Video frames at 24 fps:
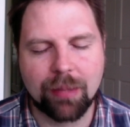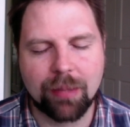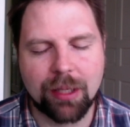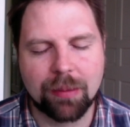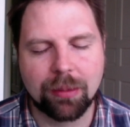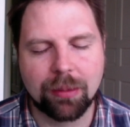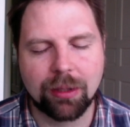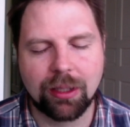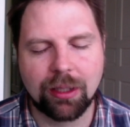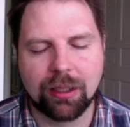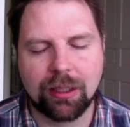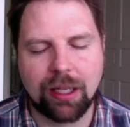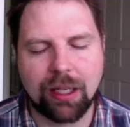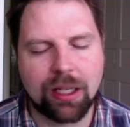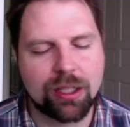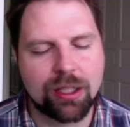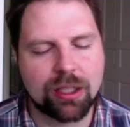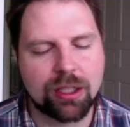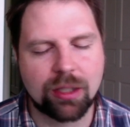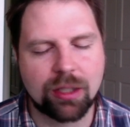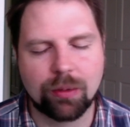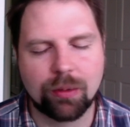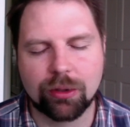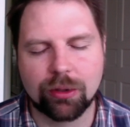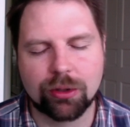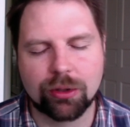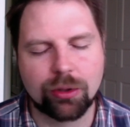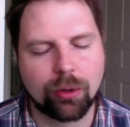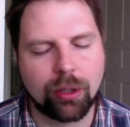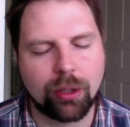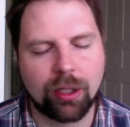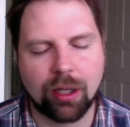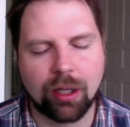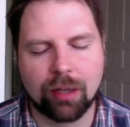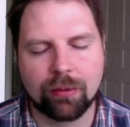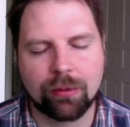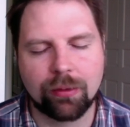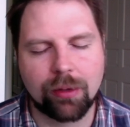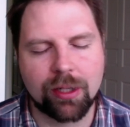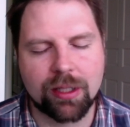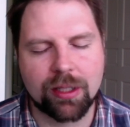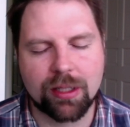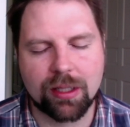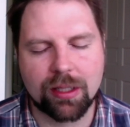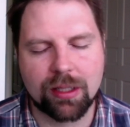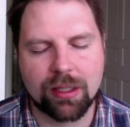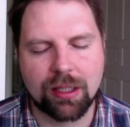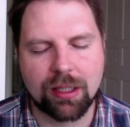people, and nation will join our
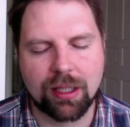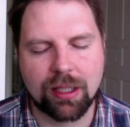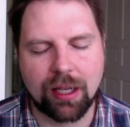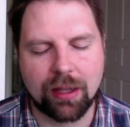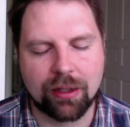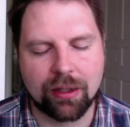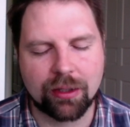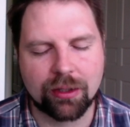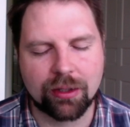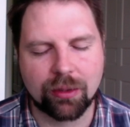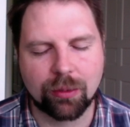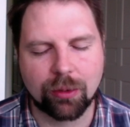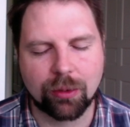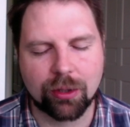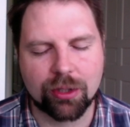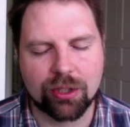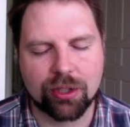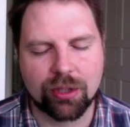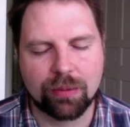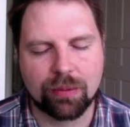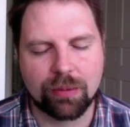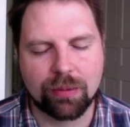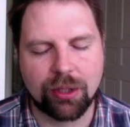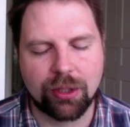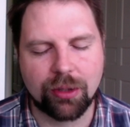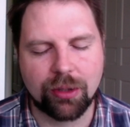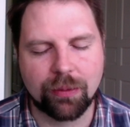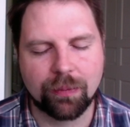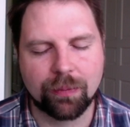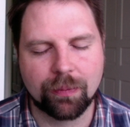voices together to worship you.